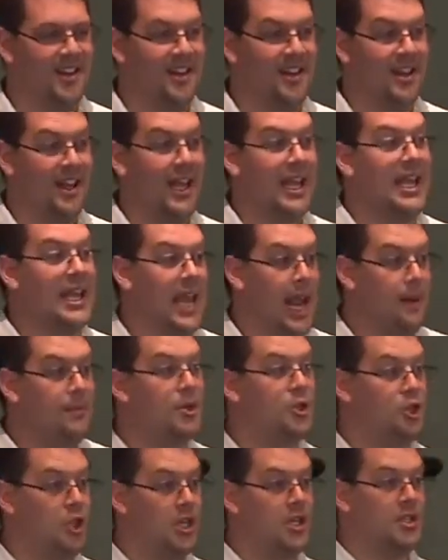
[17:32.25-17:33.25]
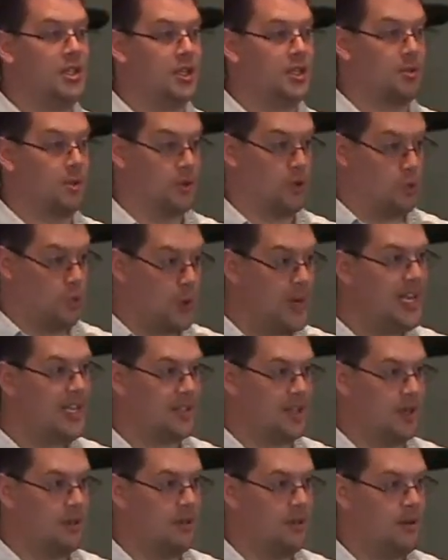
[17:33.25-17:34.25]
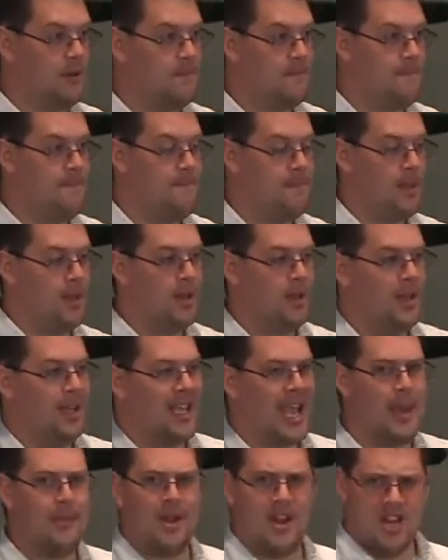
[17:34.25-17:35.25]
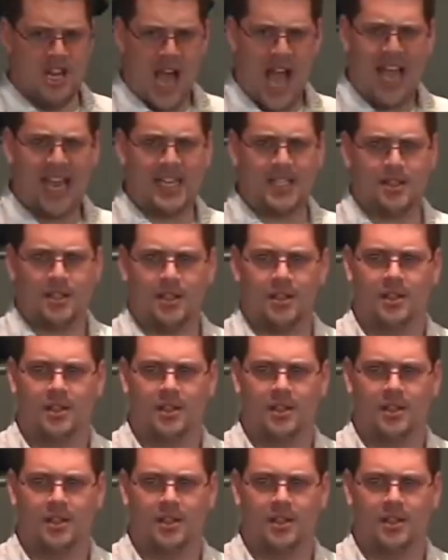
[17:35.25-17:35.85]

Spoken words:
He came to Jesus with a reason. Came at night.